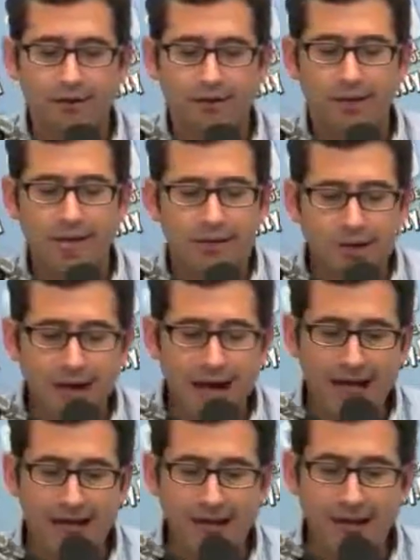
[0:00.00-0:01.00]

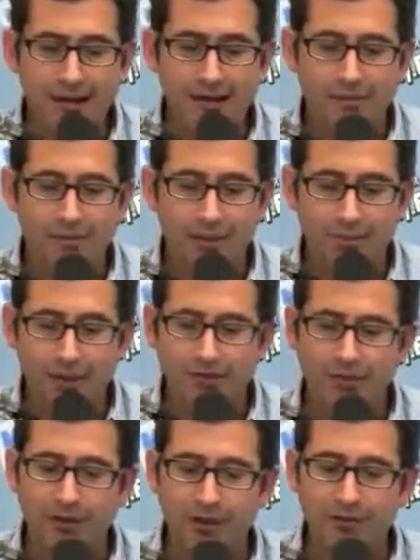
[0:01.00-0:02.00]
internet
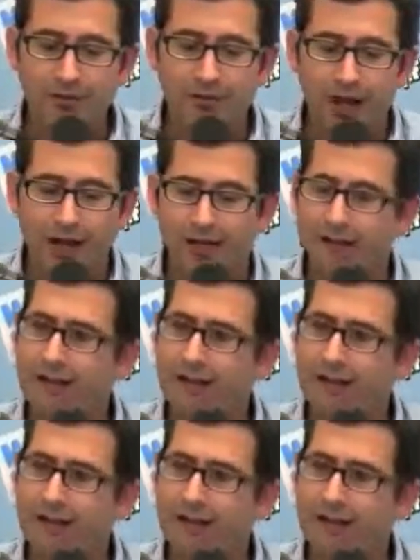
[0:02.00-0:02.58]
publicity site,